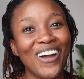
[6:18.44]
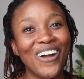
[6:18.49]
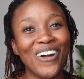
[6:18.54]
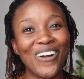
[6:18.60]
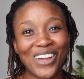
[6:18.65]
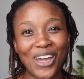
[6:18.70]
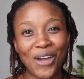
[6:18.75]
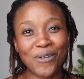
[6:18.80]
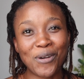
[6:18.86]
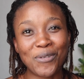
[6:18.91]

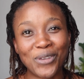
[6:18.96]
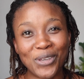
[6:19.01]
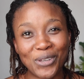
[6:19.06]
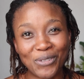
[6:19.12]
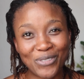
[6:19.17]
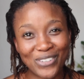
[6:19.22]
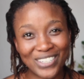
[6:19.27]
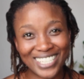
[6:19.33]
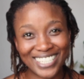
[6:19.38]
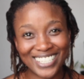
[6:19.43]
Okay my
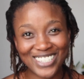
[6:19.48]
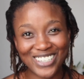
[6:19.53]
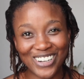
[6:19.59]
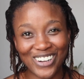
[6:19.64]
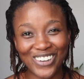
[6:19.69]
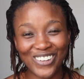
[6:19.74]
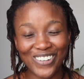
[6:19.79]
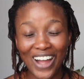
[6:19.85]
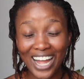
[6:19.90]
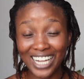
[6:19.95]
peeps,
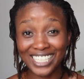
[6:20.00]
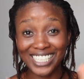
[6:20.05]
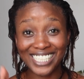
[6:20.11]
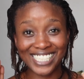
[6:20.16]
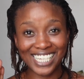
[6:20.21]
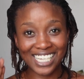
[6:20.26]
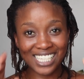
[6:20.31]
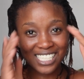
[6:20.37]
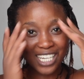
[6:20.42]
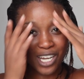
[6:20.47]
so I
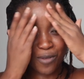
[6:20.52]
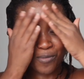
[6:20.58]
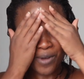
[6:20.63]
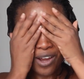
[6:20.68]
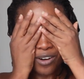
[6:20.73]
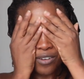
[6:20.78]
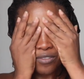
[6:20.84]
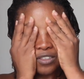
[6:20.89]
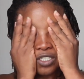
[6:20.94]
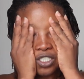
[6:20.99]
just come
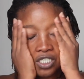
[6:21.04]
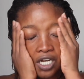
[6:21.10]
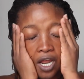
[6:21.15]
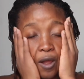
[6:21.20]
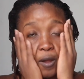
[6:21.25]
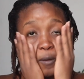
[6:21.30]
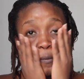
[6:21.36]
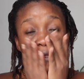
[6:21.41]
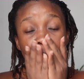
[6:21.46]
out of the shower,